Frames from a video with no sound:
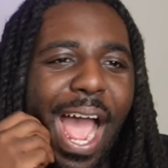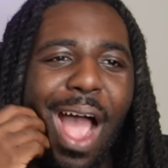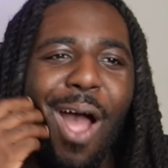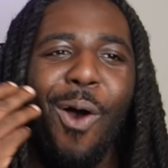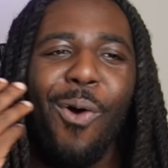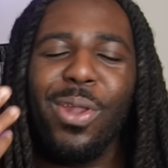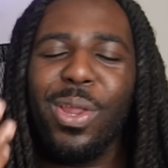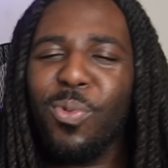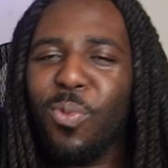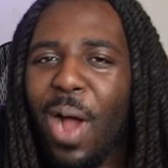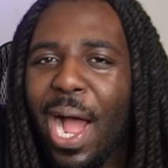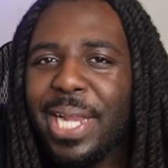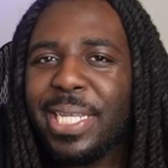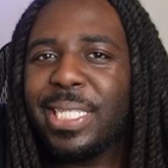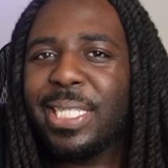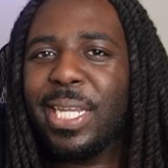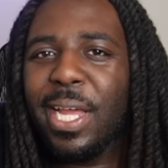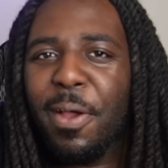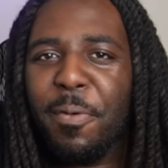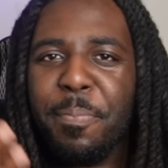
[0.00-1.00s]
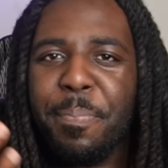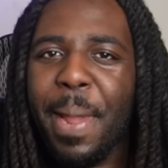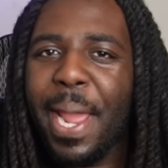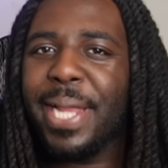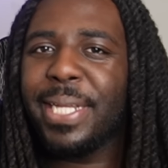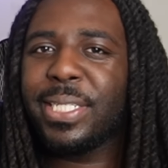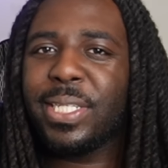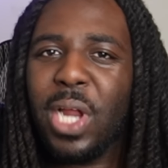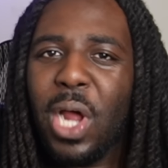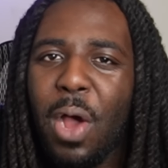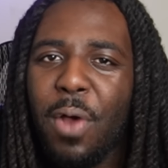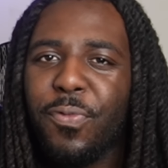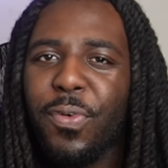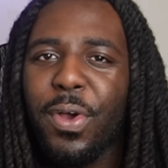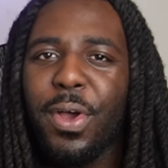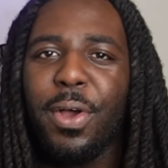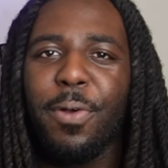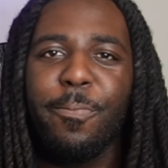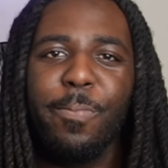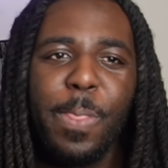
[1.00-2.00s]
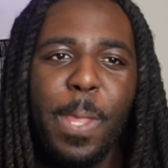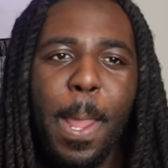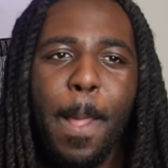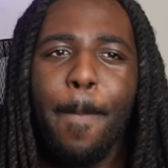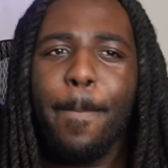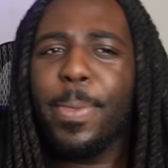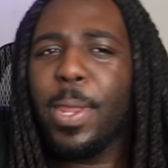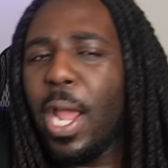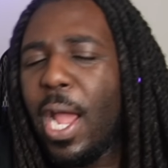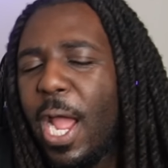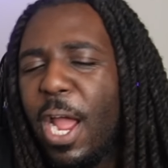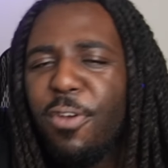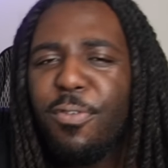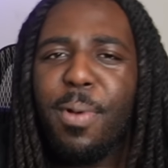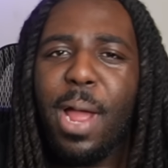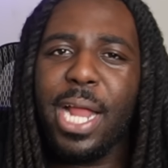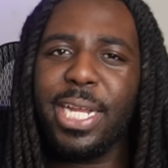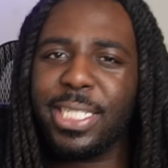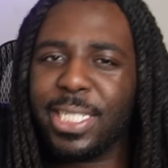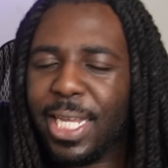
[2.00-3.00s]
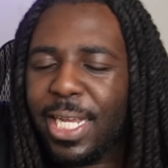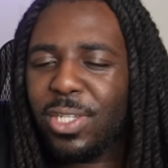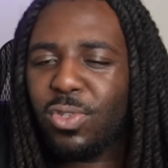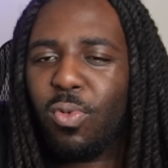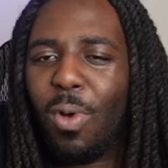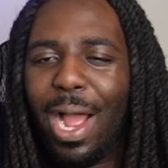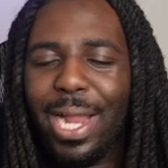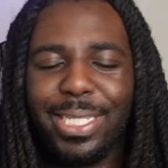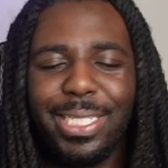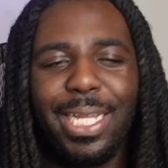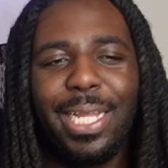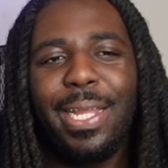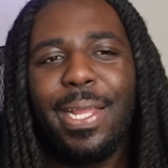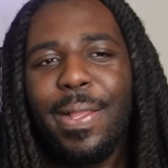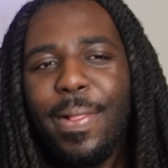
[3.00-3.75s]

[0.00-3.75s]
I only watch stuff based off of, you know, everybody says watch it.